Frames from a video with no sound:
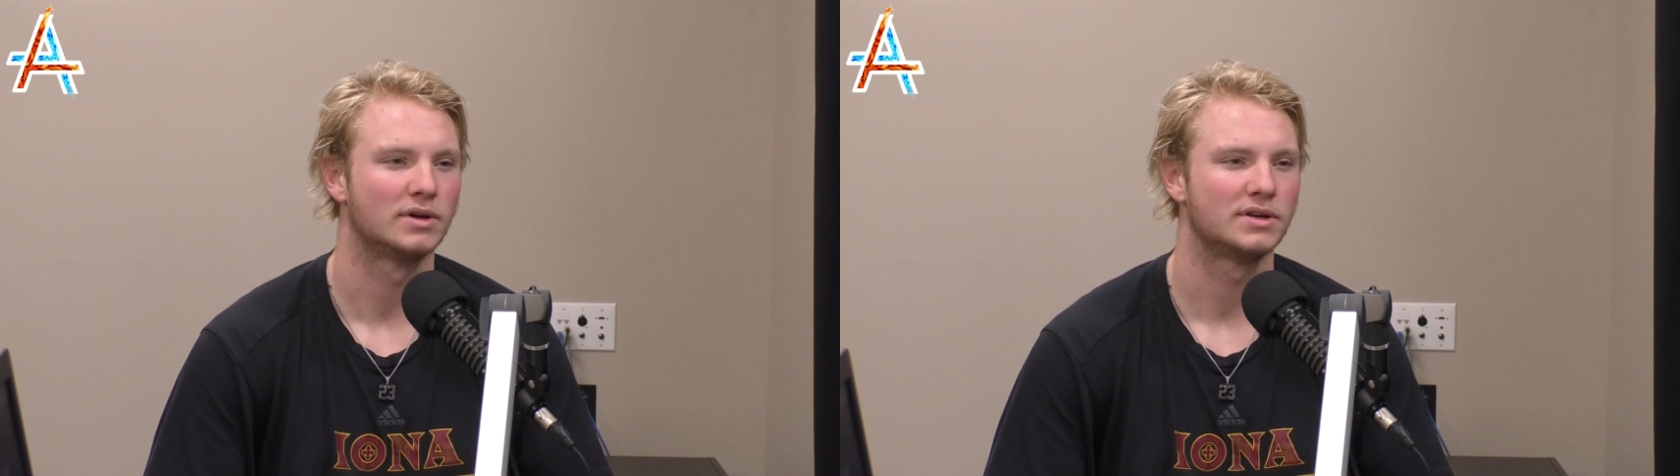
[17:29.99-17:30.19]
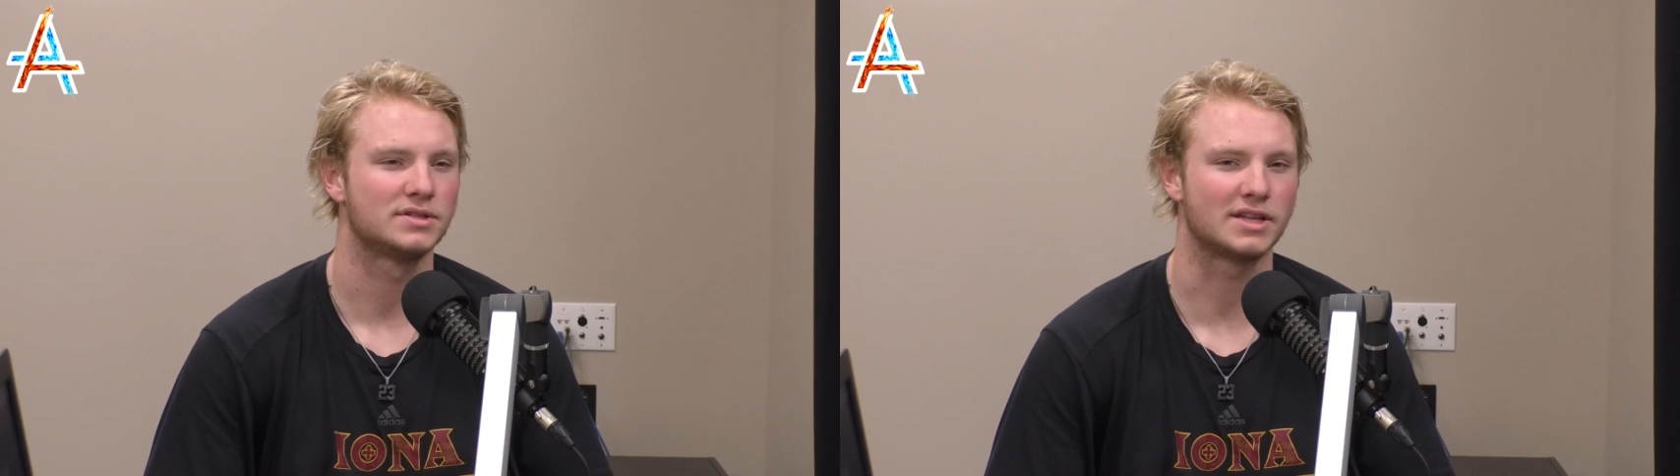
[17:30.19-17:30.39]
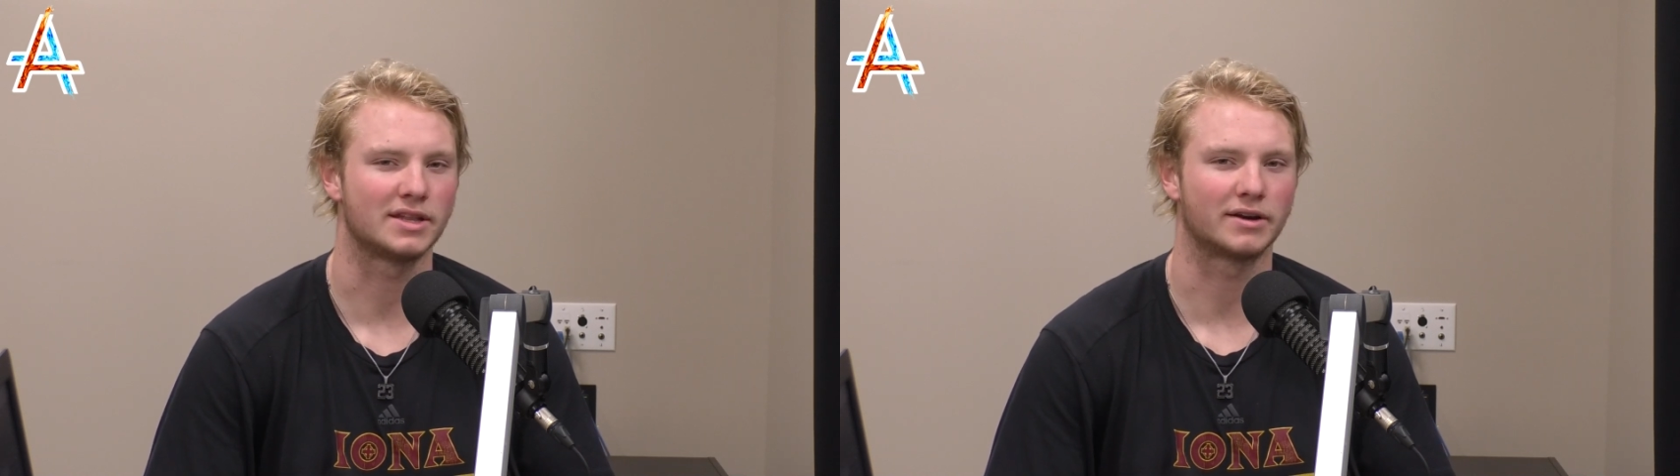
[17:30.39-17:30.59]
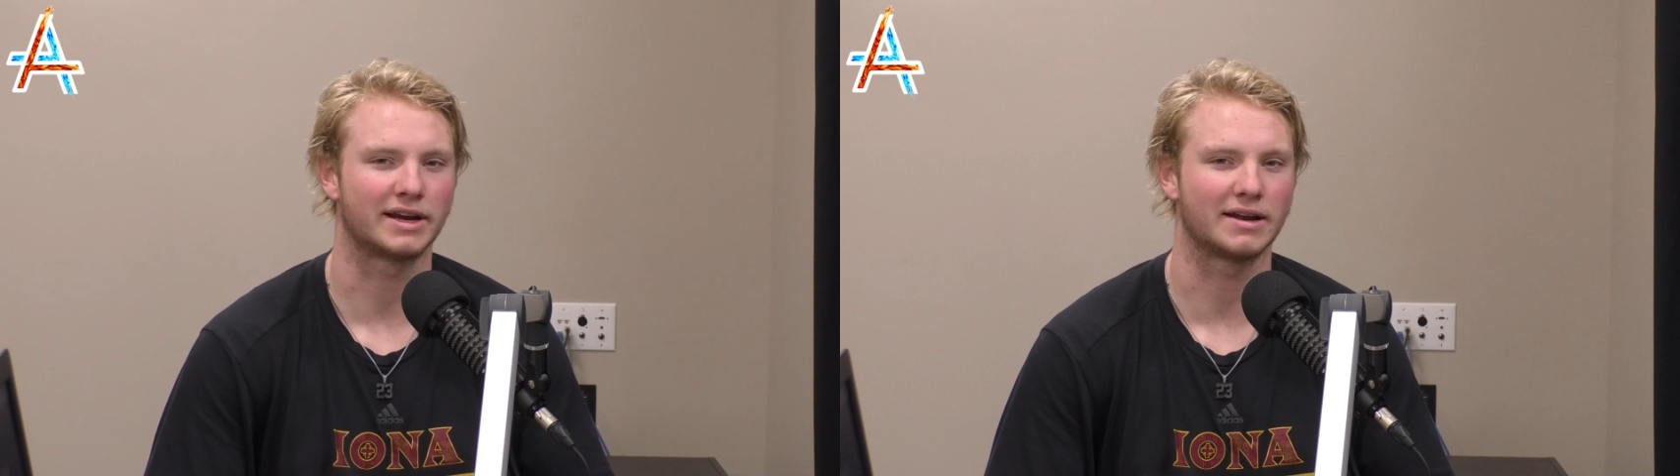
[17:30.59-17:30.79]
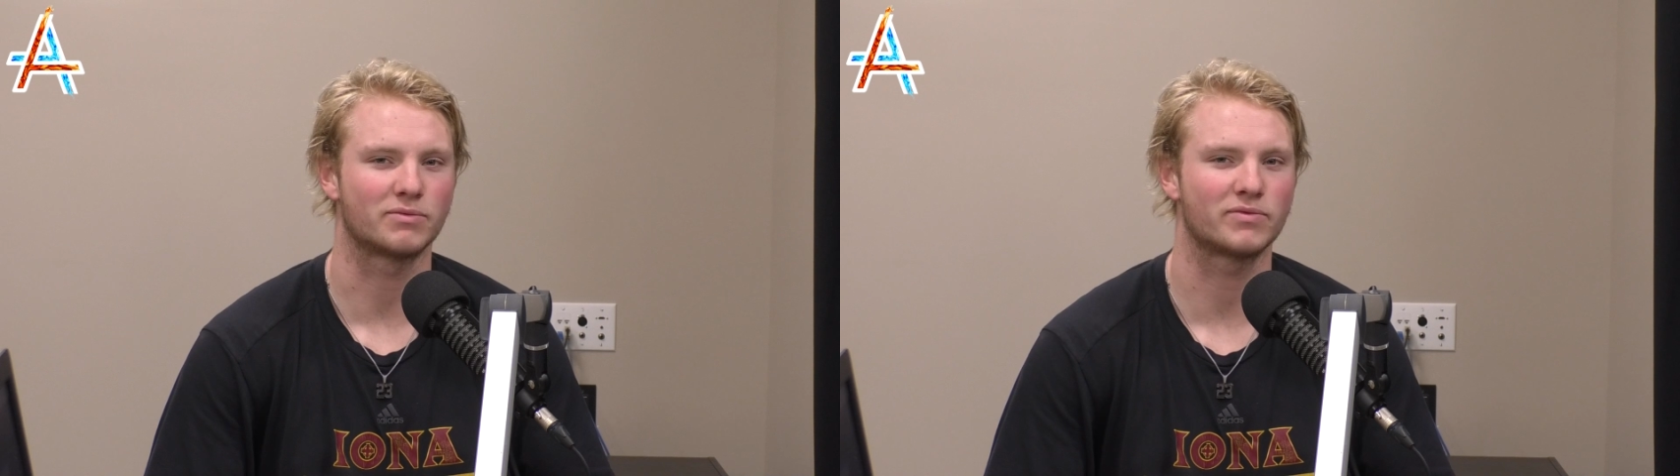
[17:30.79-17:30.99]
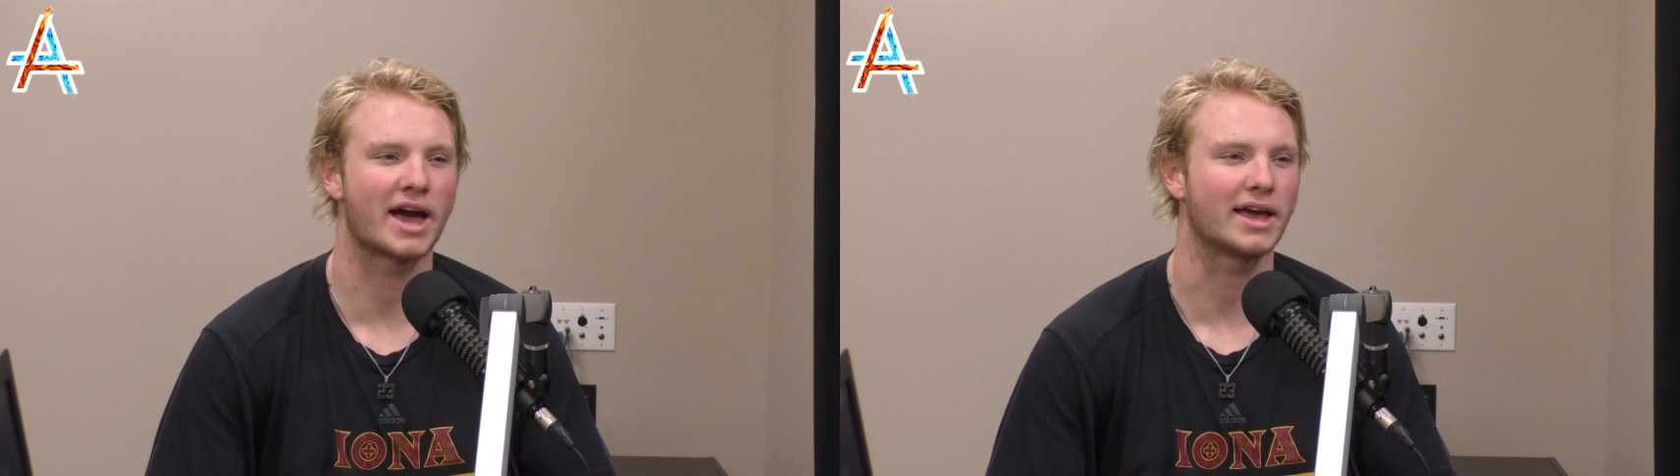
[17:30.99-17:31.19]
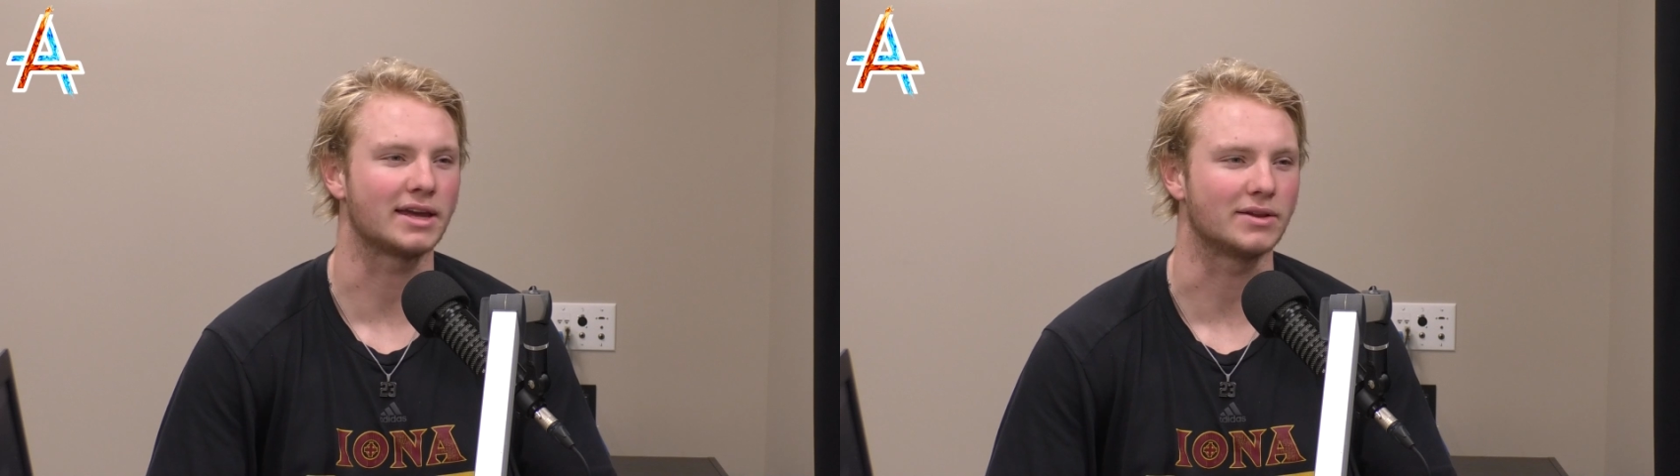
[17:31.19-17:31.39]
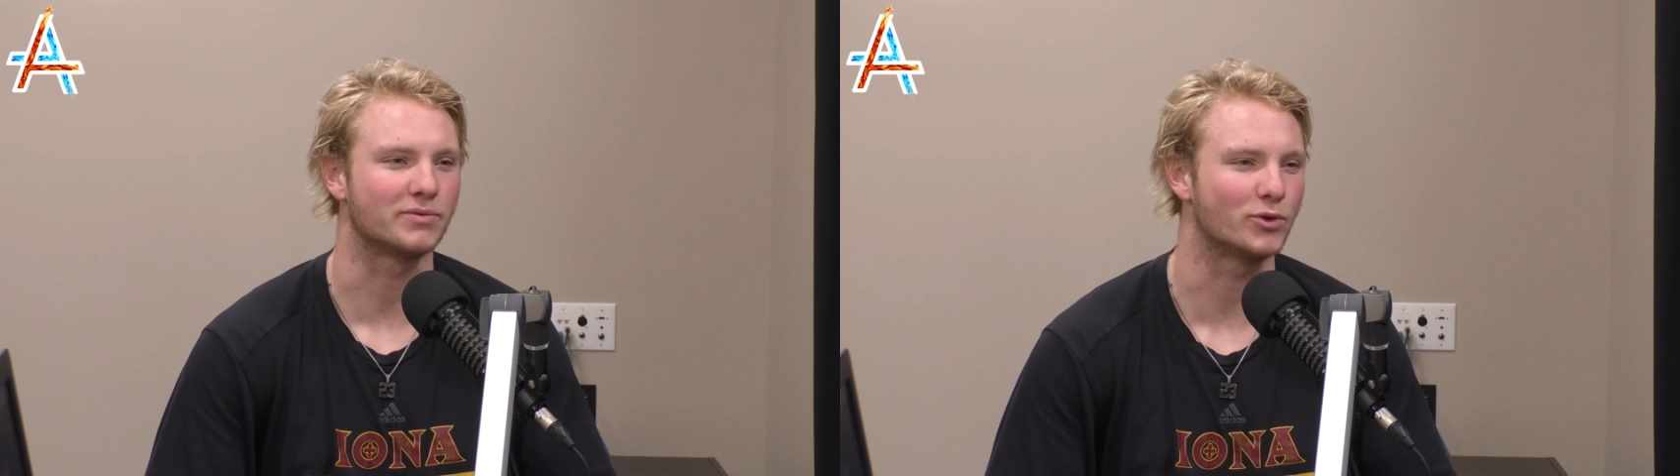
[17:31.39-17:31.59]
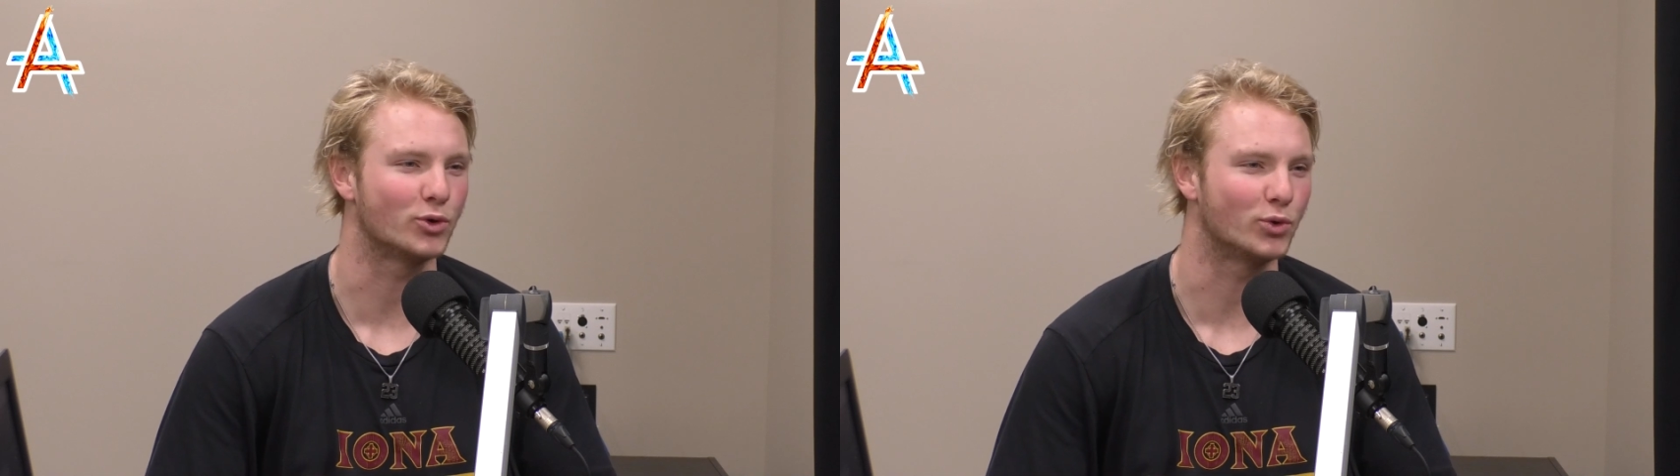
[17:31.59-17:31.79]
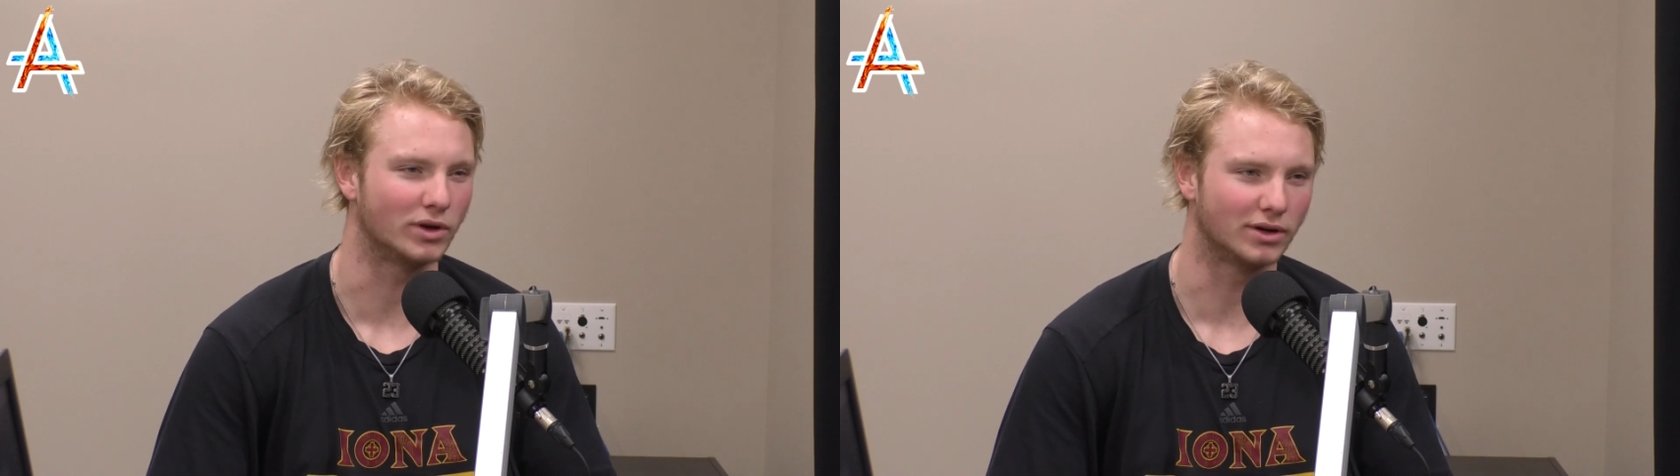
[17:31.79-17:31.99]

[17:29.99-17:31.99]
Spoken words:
sitting there getting fat, eating food.